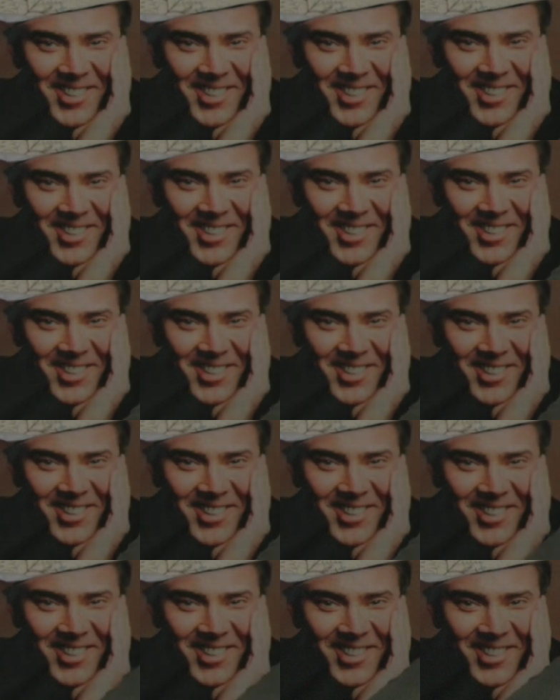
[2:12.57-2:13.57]

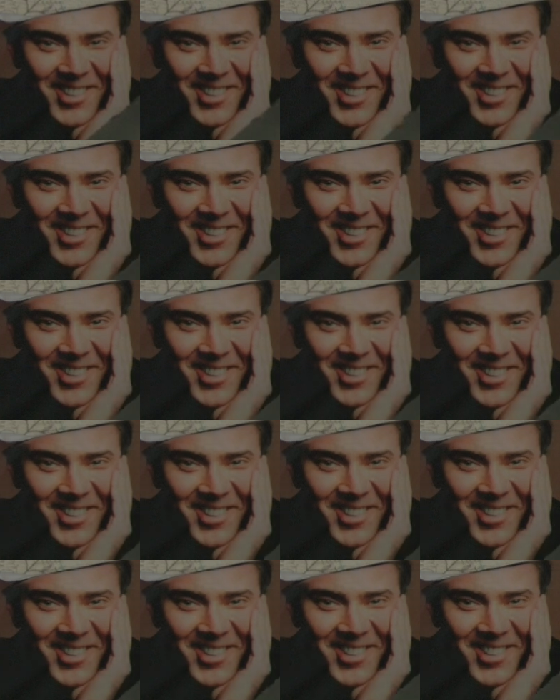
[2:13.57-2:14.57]

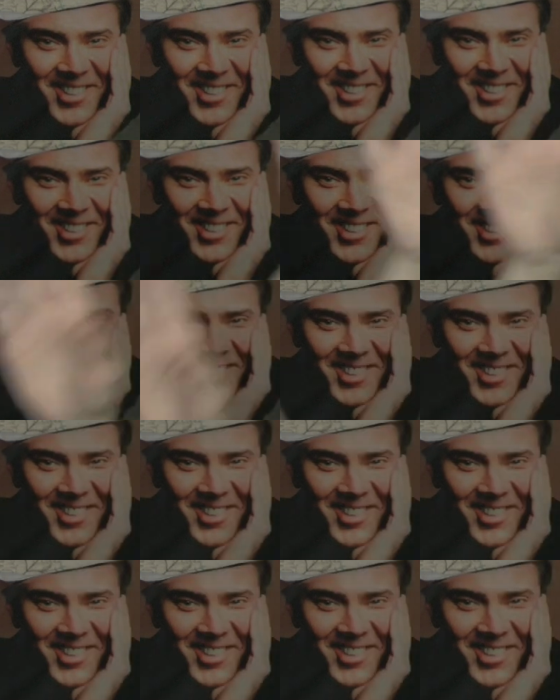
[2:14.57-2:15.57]

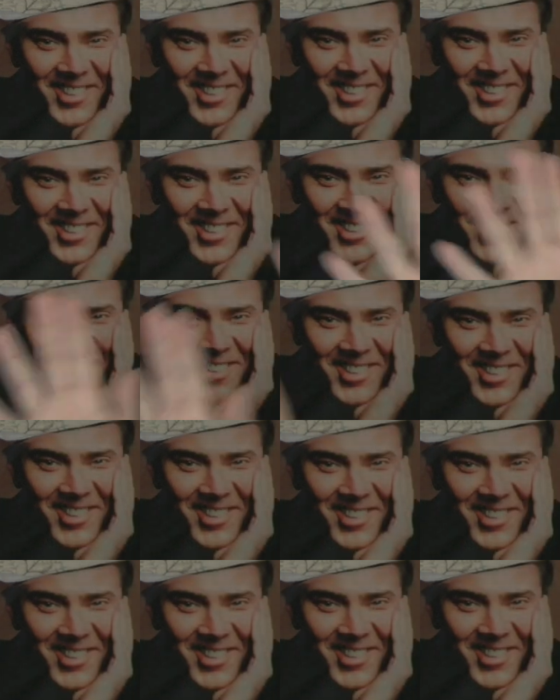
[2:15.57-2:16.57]

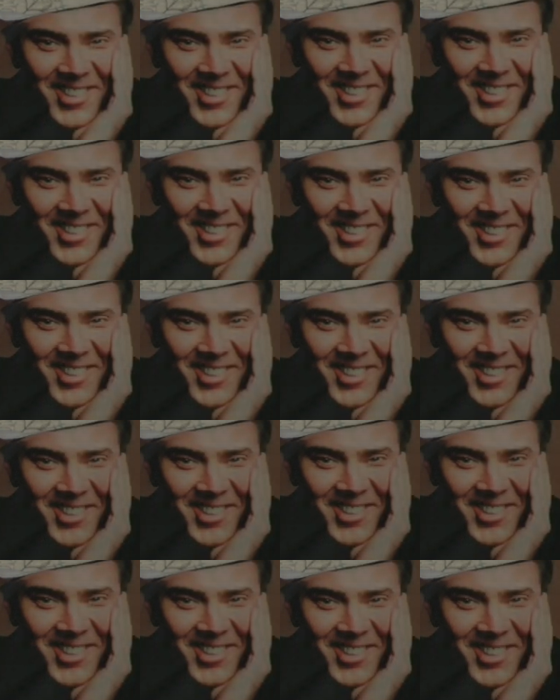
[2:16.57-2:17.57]

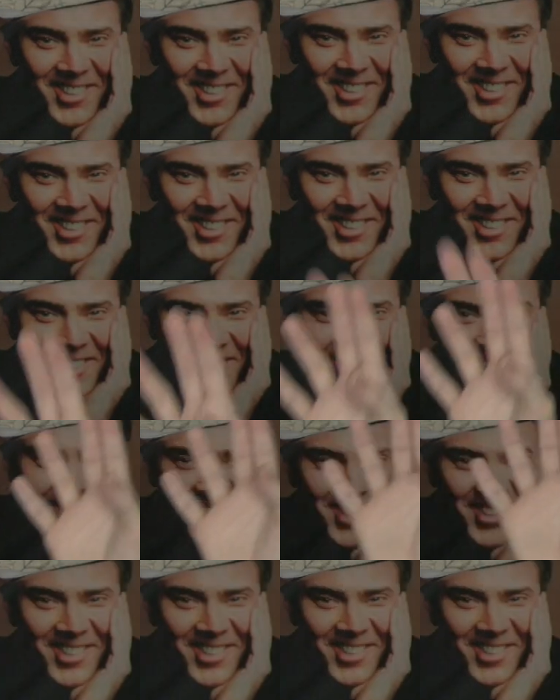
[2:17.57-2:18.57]

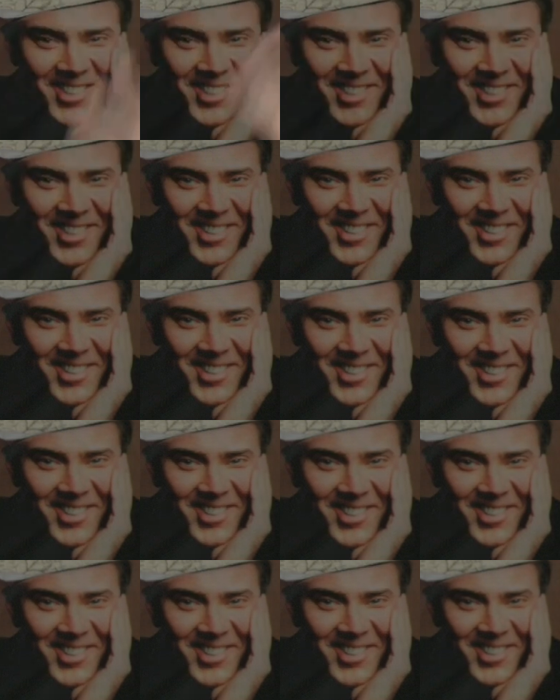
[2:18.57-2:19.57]

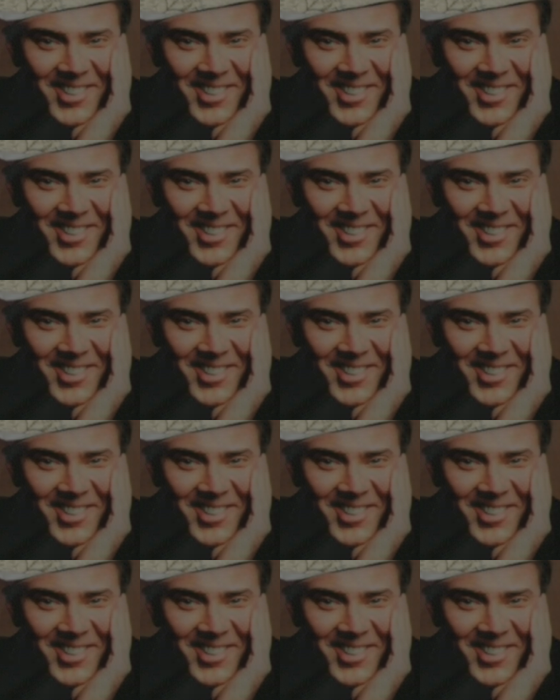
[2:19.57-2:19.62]
The person shown says nothing.